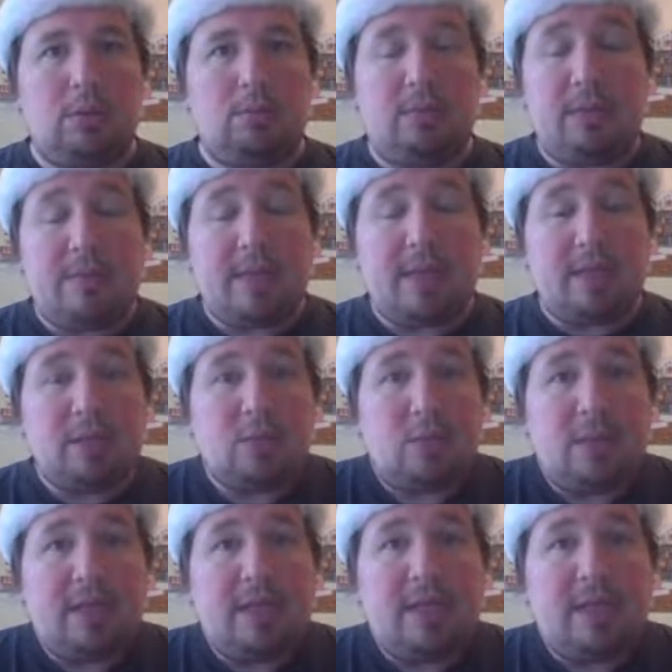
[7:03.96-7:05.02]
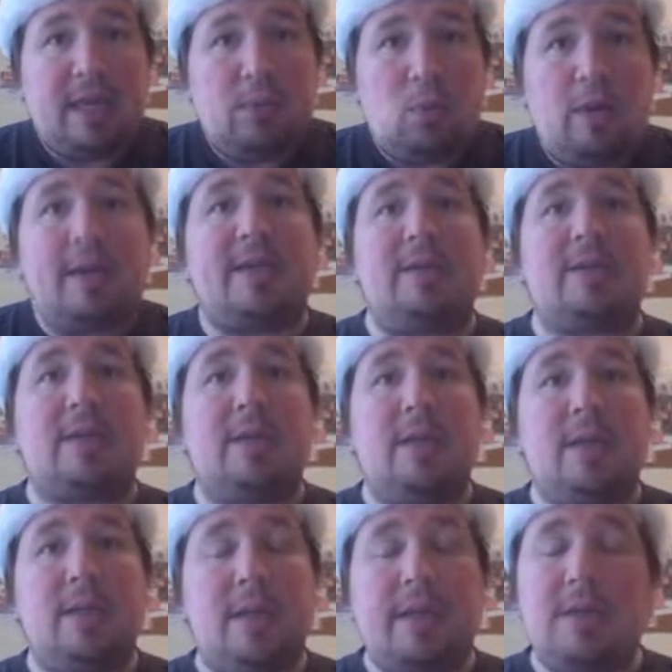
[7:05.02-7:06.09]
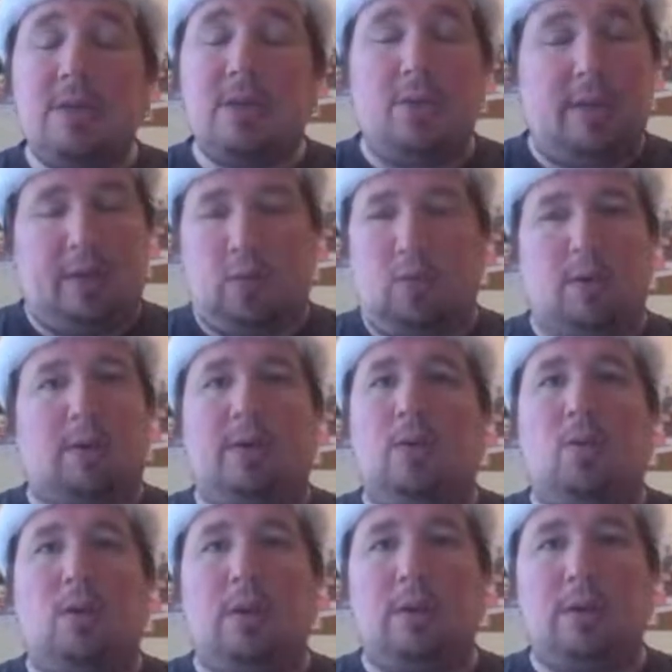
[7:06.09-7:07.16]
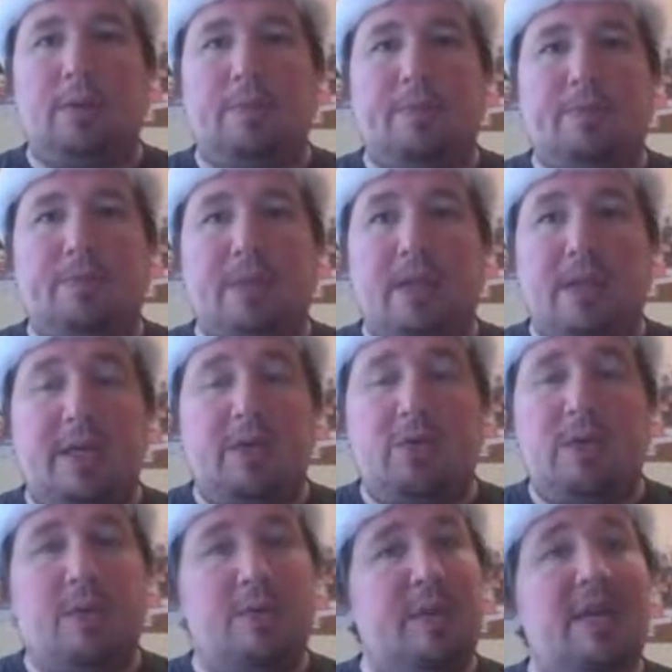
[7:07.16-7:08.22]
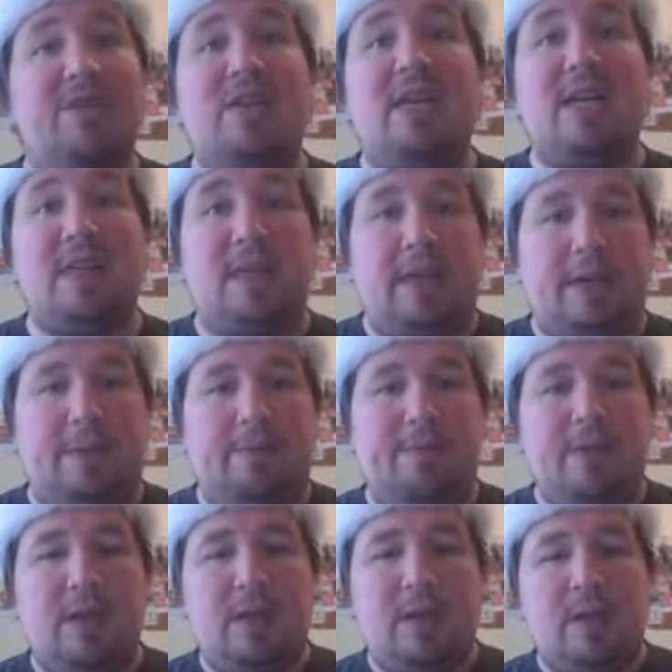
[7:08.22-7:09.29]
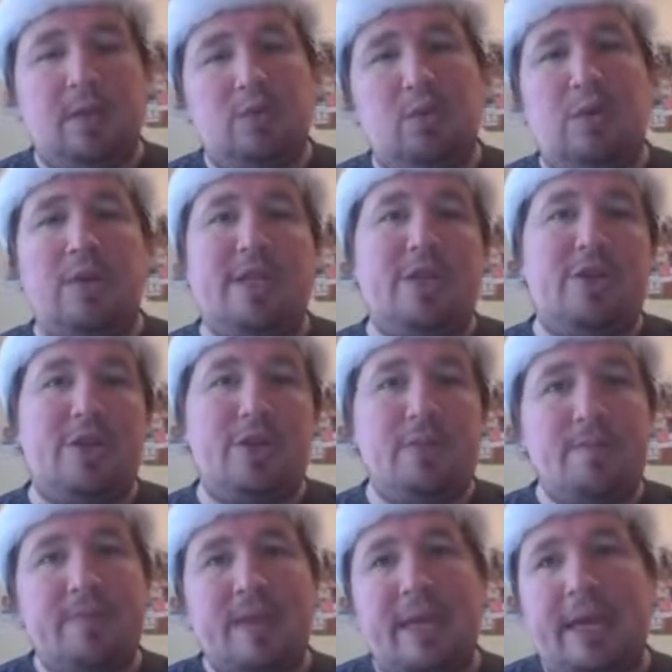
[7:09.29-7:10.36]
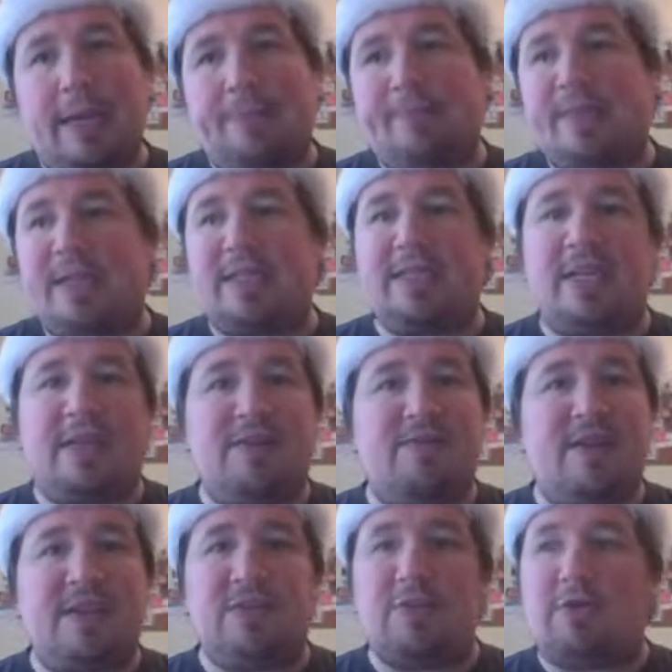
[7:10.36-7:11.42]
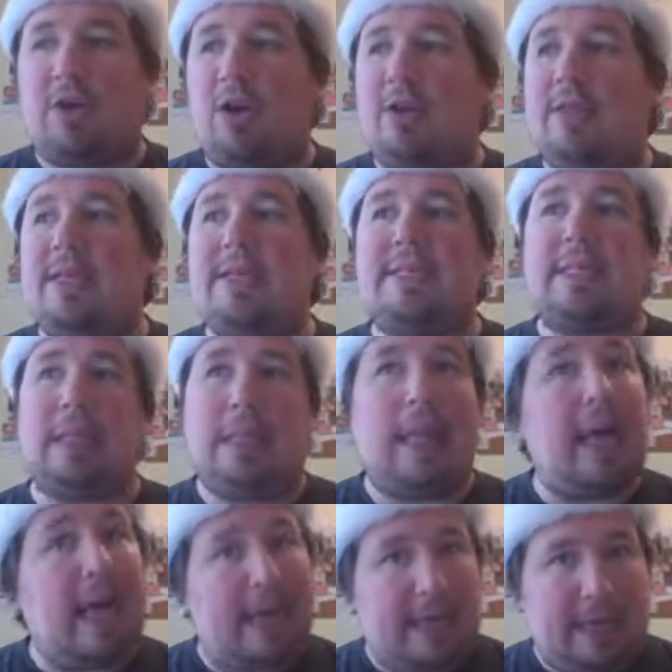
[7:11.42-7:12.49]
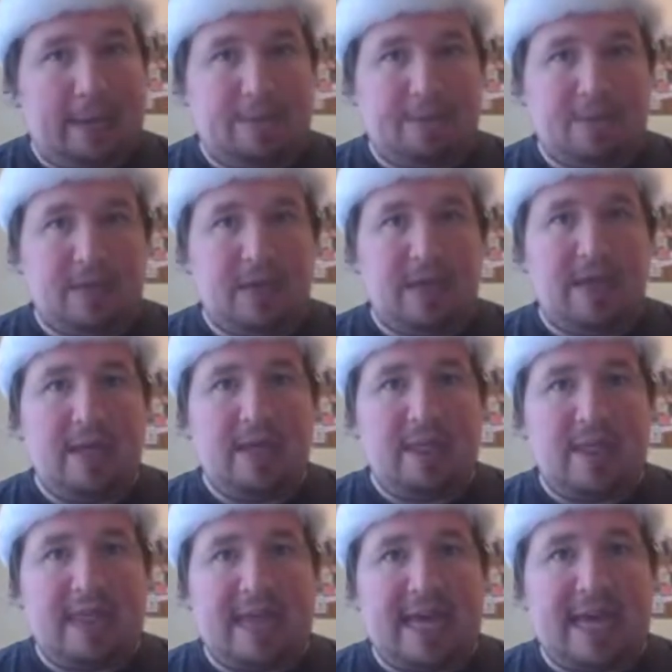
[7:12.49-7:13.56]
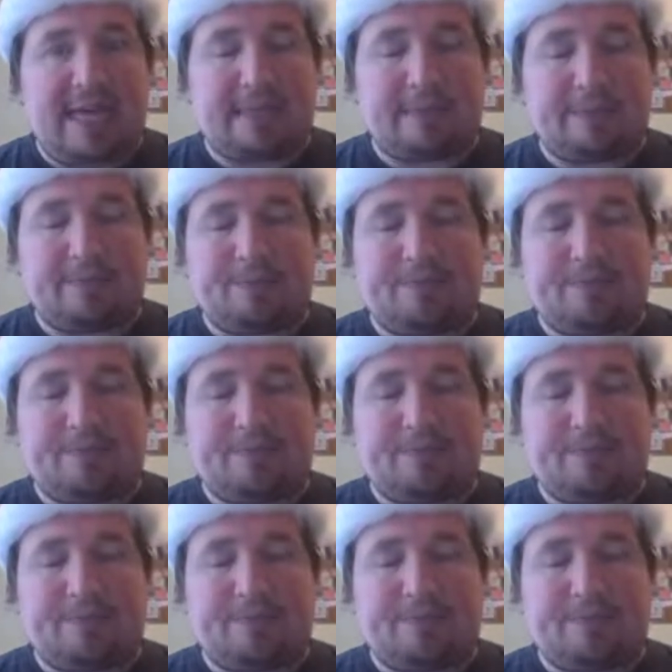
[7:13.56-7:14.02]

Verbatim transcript: Maybe that's what the end game was. They knew they weren't going to work. They knew they would never get there. So what do? Hey, they sell investors on this lie that,